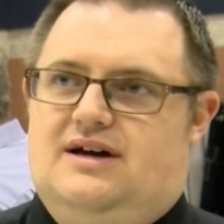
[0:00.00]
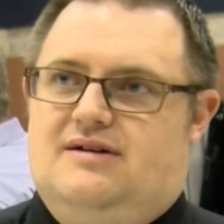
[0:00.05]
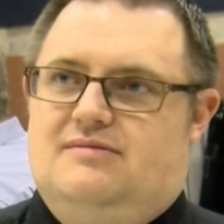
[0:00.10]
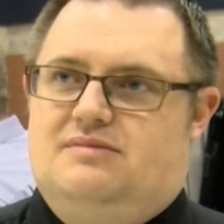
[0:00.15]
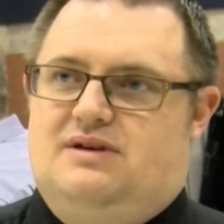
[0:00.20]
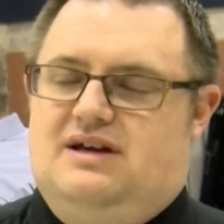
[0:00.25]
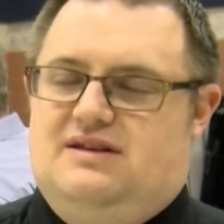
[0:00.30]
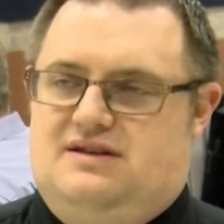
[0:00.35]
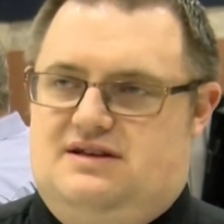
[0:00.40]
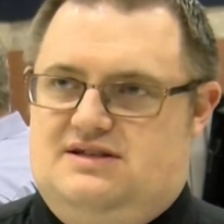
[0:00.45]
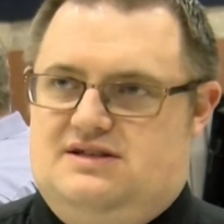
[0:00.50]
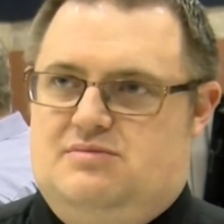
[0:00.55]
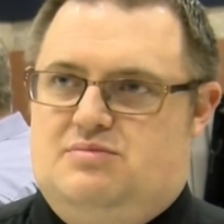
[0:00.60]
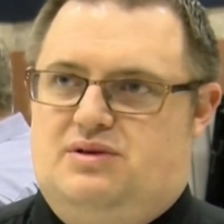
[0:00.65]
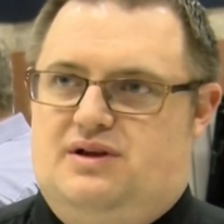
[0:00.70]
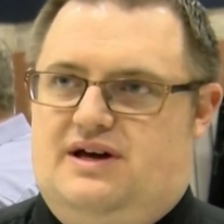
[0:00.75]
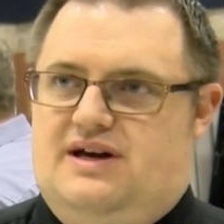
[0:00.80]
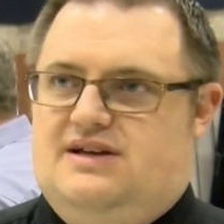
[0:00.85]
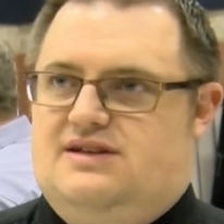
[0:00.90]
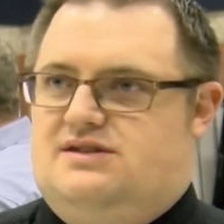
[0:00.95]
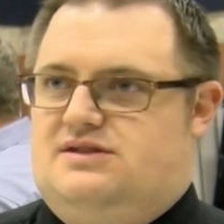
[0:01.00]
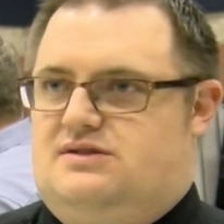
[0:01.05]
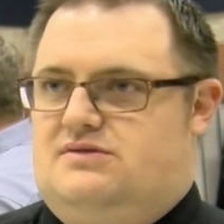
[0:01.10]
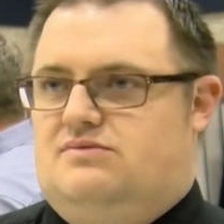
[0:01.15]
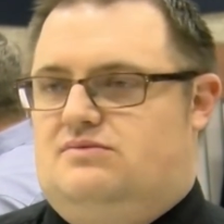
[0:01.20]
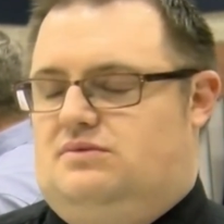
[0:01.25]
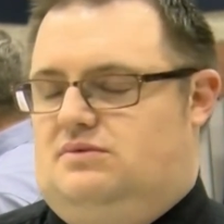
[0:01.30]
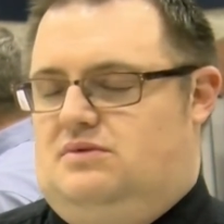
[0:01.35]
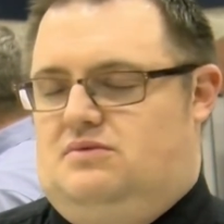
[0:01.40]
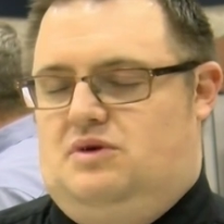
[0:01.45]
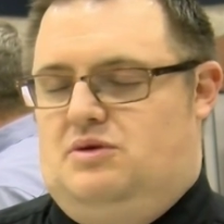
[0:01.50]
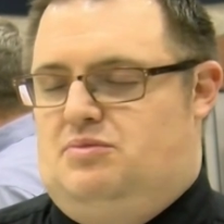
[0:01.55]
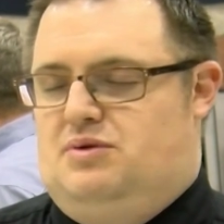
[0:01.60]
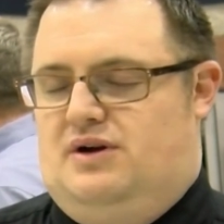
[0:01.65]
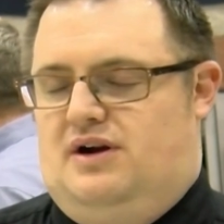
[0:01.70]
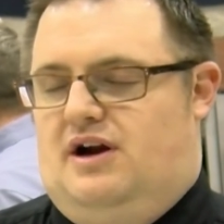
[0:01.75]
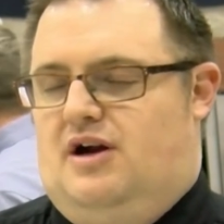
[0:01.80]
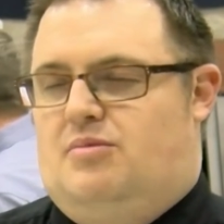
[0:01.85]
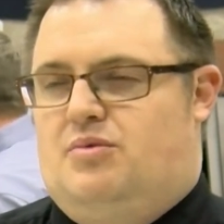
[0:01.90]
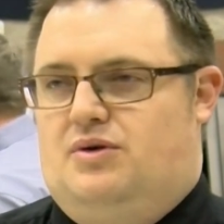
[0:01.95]
um, get these in place, we
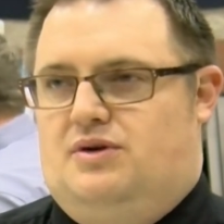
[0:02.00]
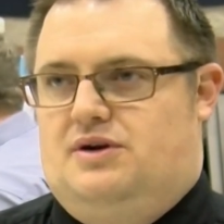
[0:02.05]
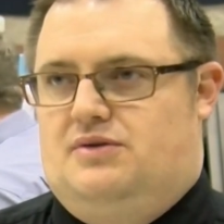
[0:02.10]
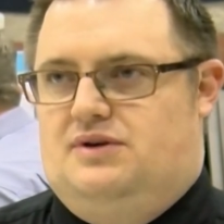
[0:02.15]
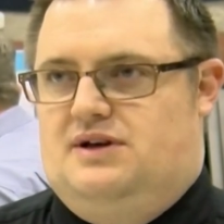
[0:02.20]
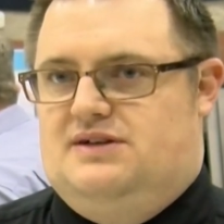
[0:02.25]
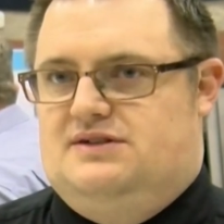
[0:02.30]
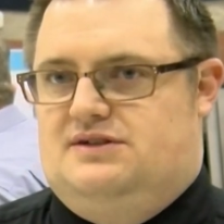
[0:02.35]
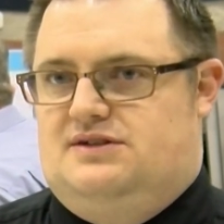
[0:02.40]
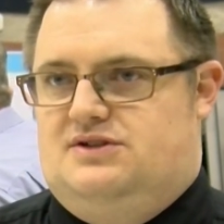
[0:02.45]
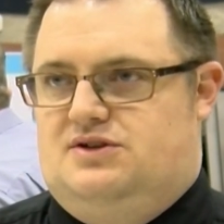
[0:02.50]
put our airport at risk.